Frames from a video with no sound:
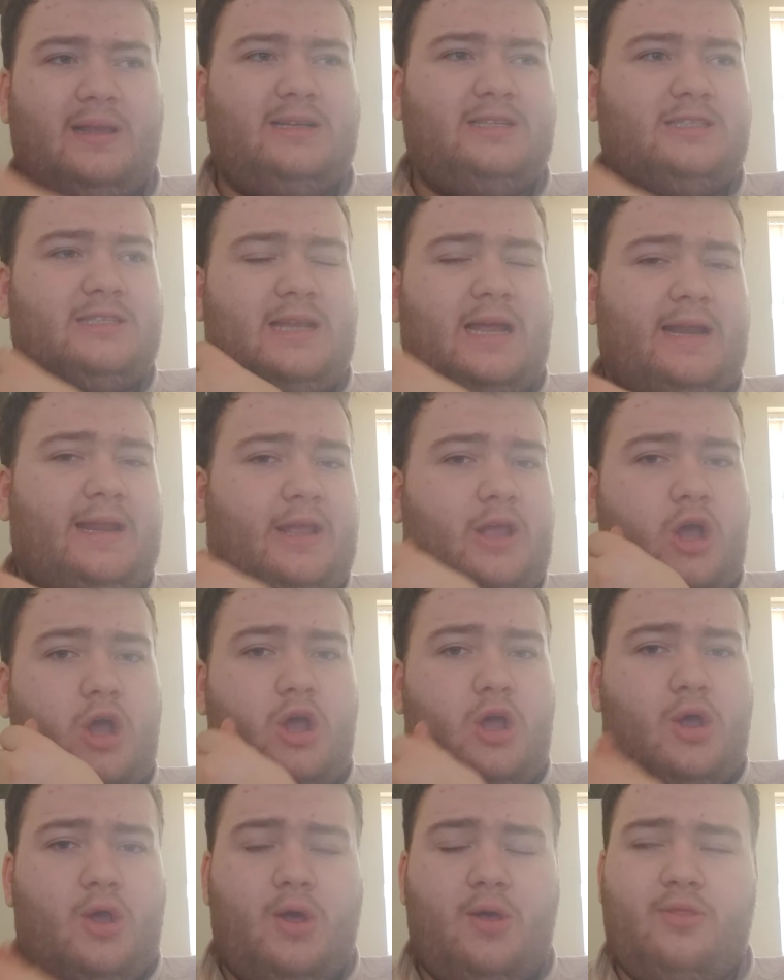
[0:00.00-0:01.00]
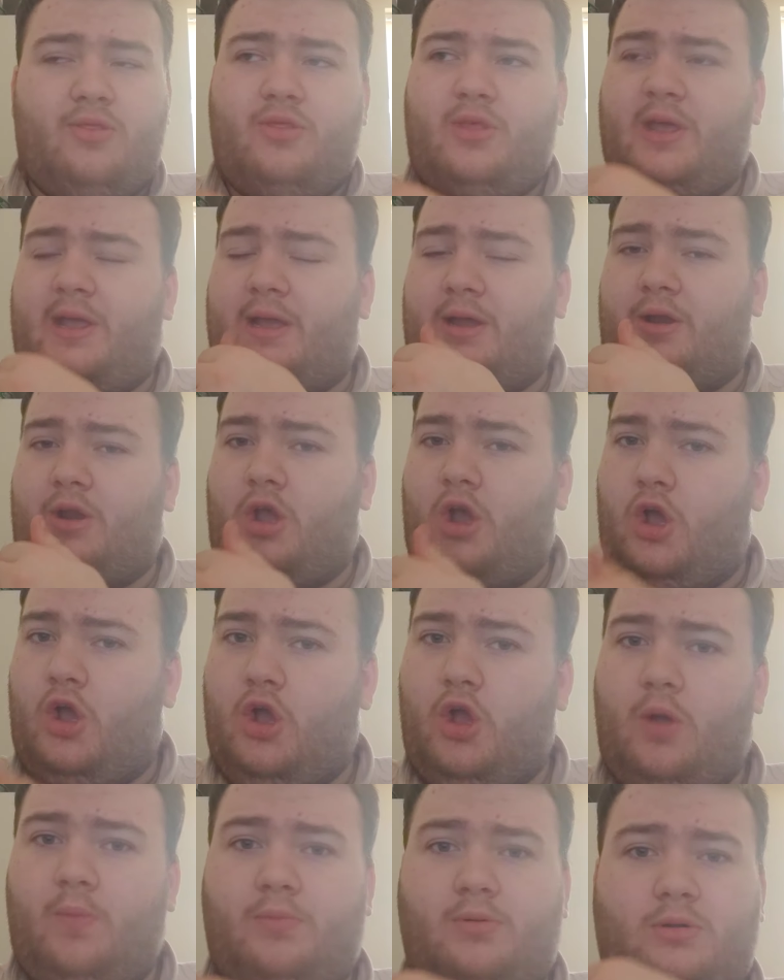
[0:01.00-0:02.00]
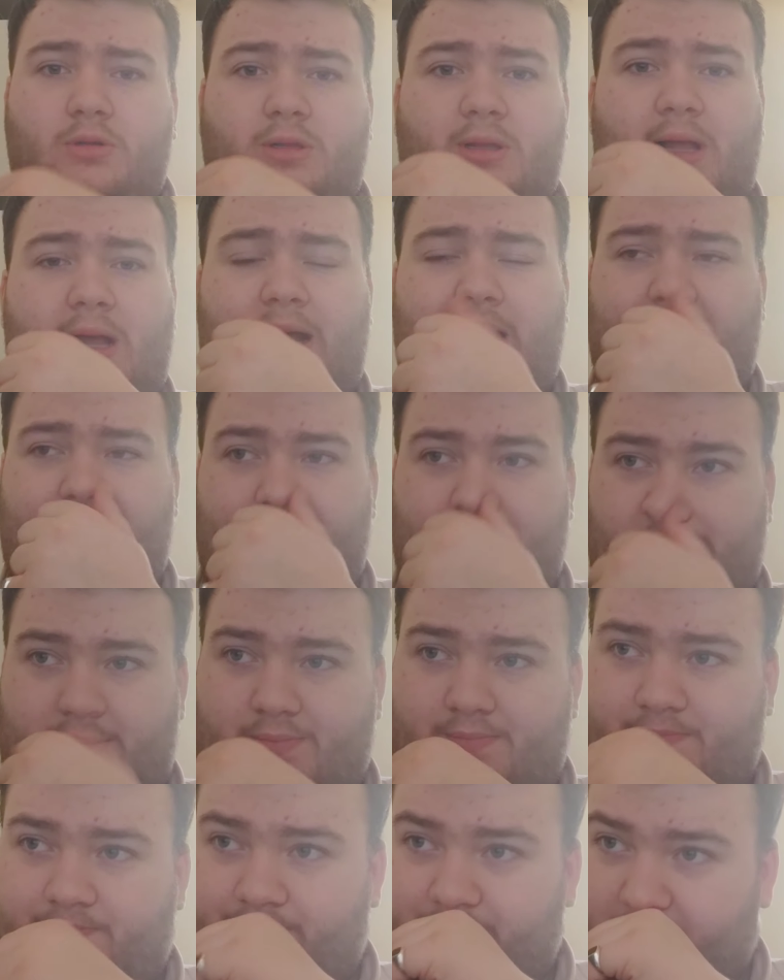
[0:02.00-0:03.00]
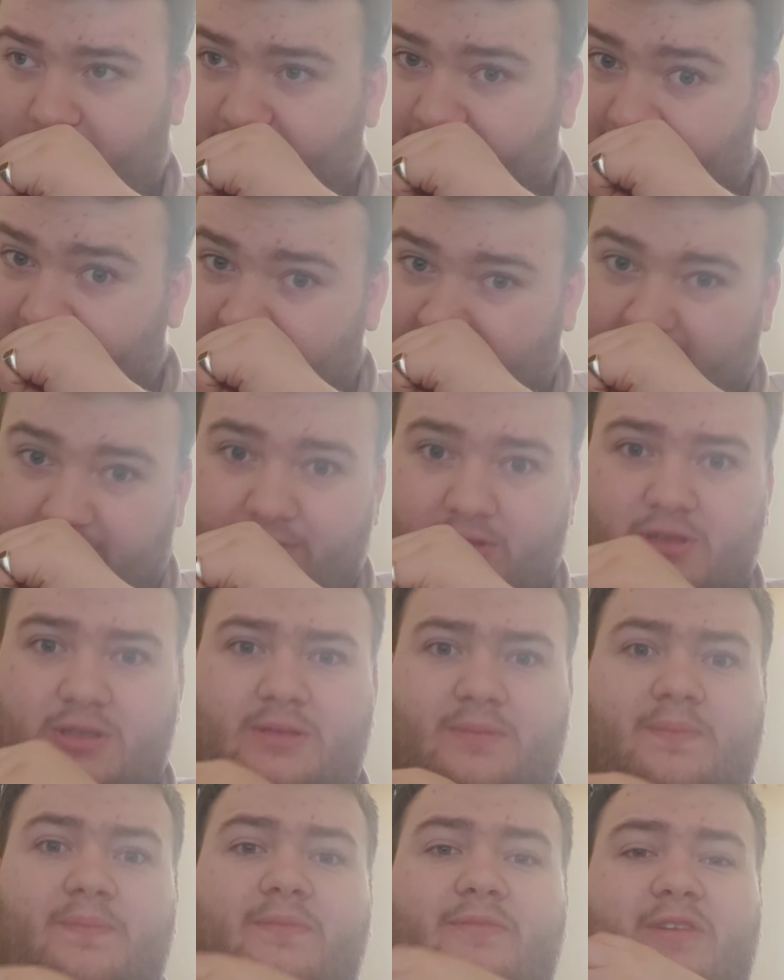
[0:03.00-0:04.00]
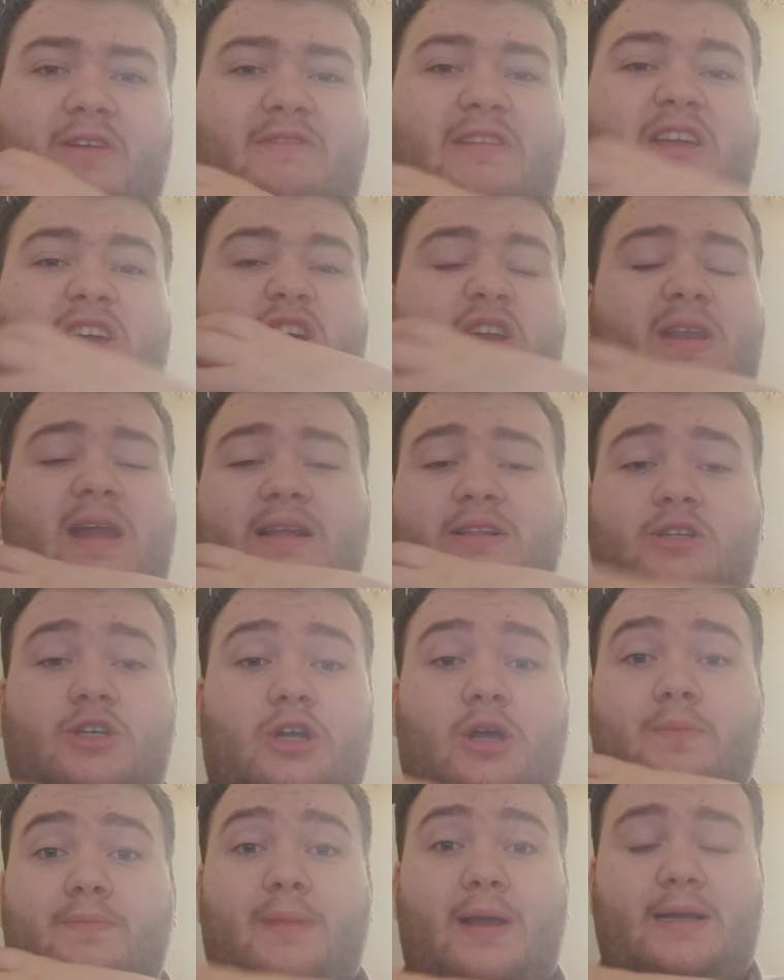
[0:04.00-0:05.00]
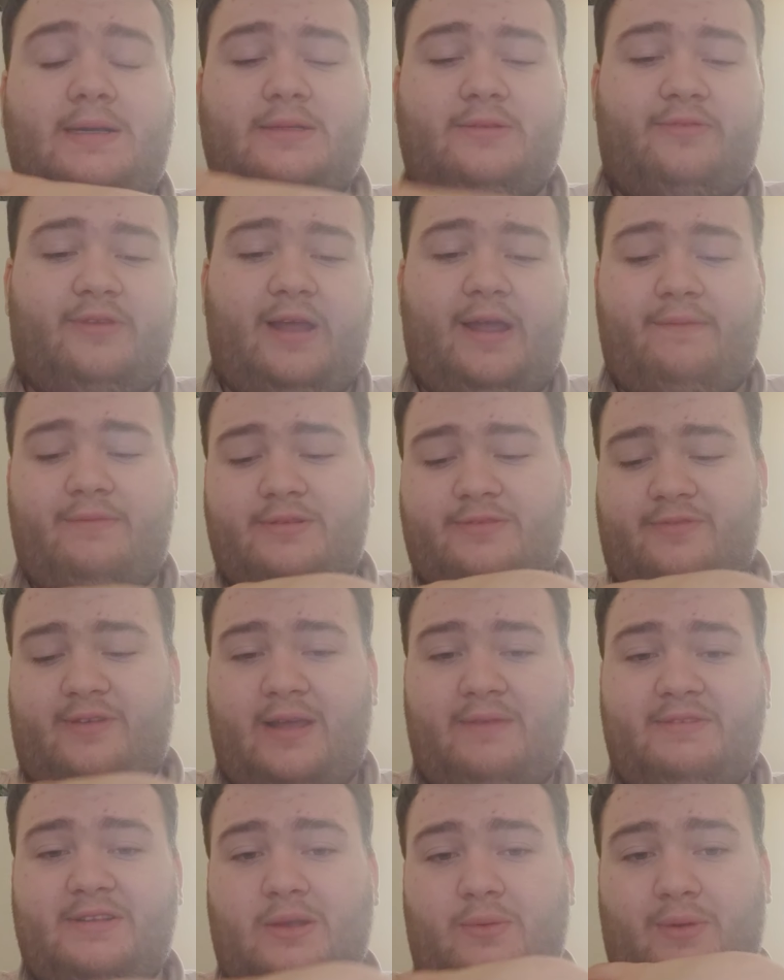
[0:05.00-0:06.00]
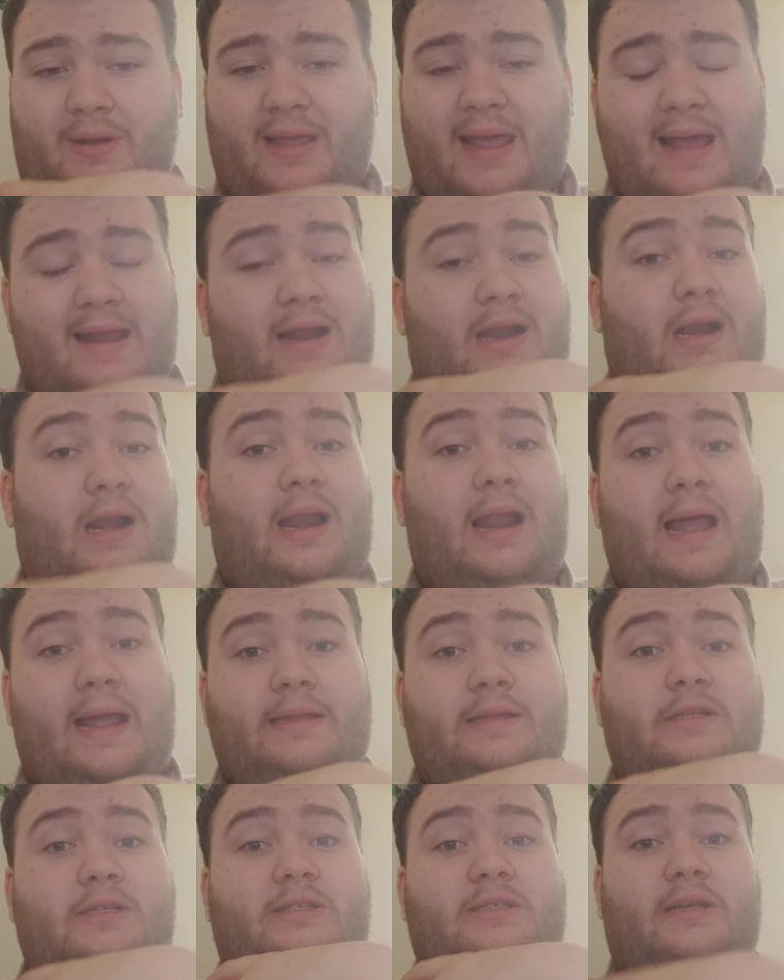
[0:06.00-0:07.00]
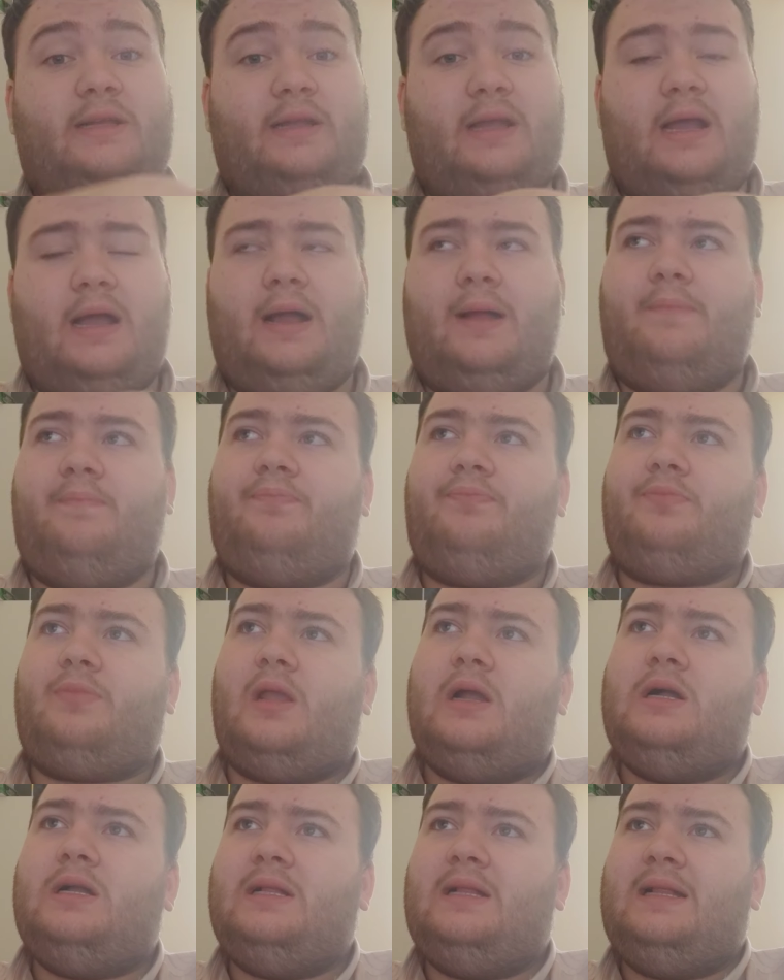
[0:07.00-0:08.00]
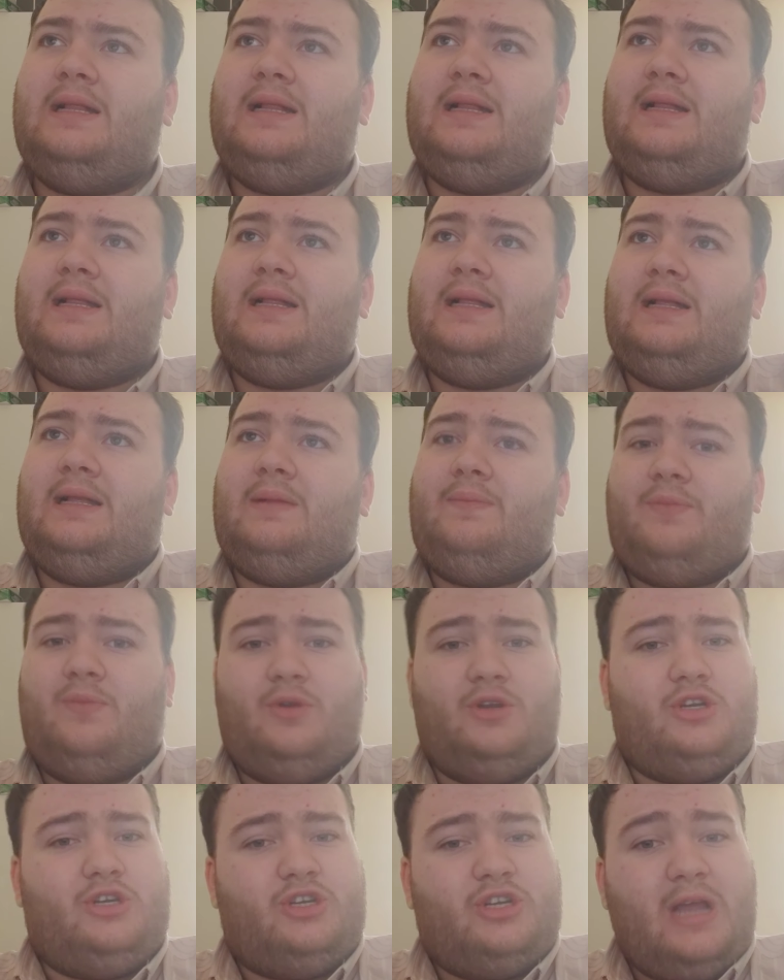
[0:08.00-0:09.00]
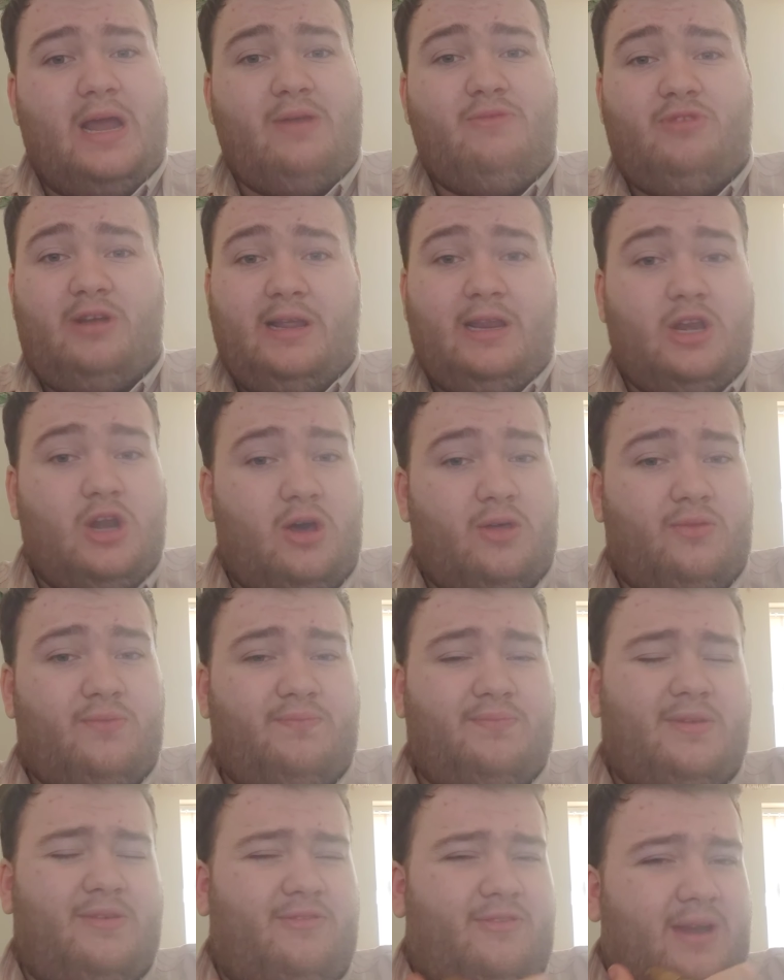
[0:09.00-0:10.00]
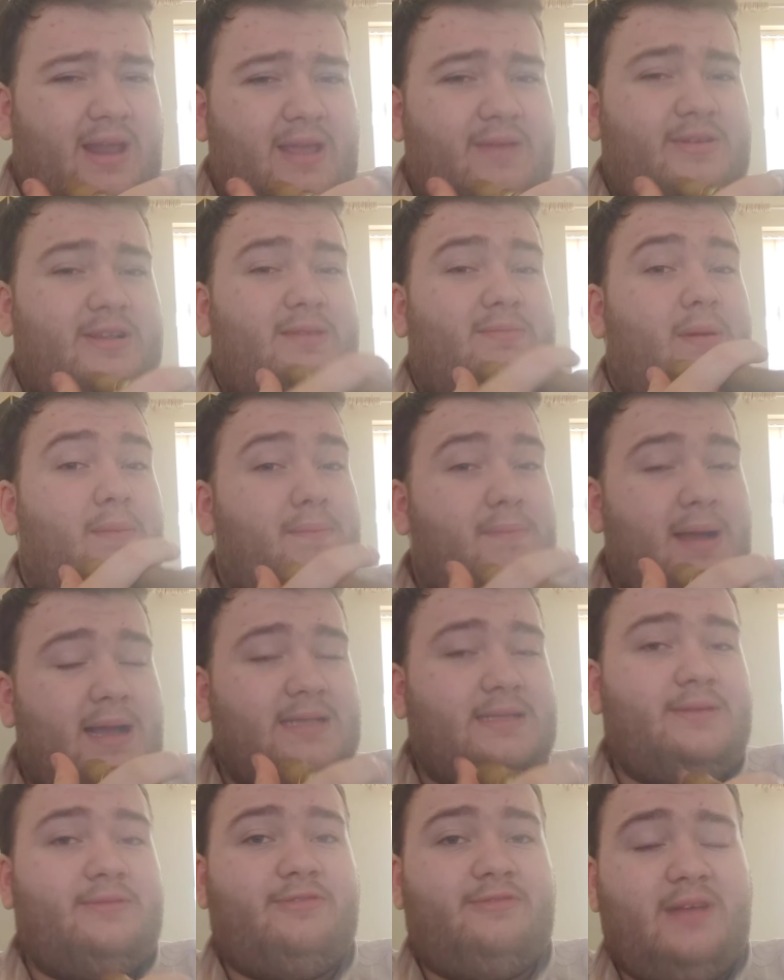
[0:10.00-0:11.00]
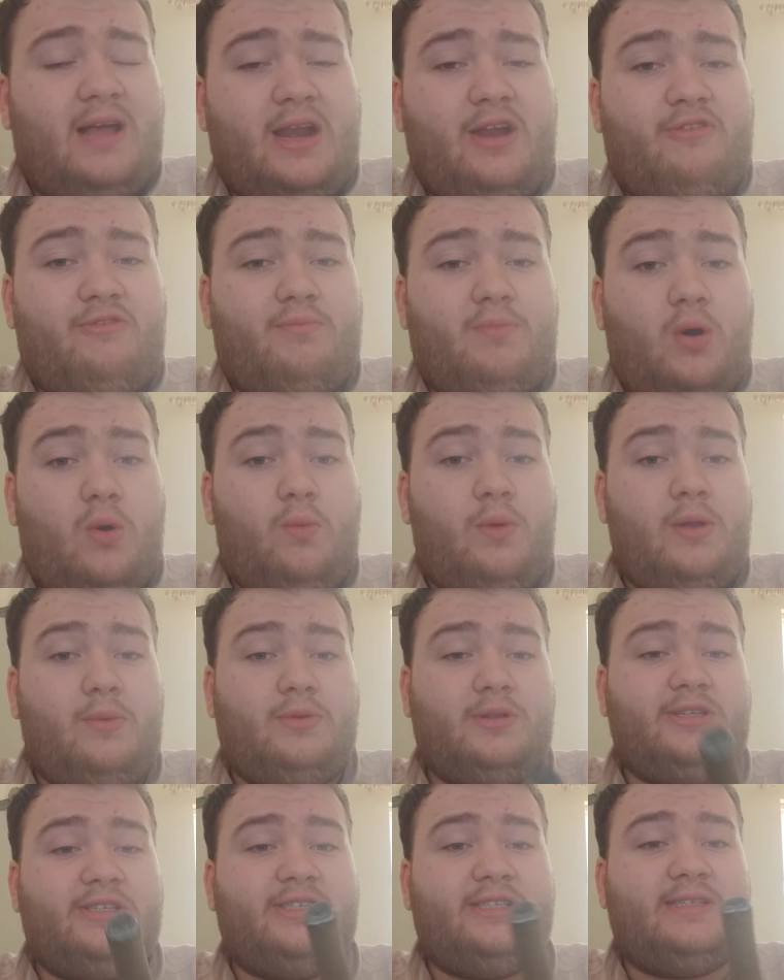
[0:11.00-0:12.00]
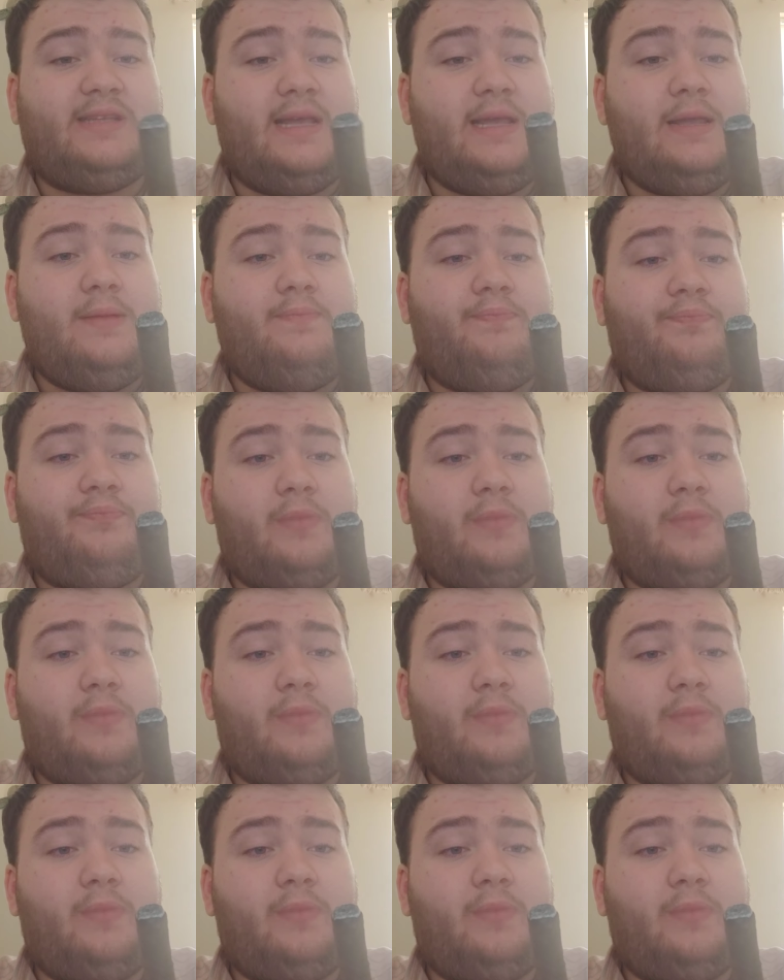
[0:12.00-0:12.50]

slightly earthy and herbal flavours, very Connecticut based flavours that would get in a lighter cigar, which generally not the flavours I'm a massive fan of, but we will see.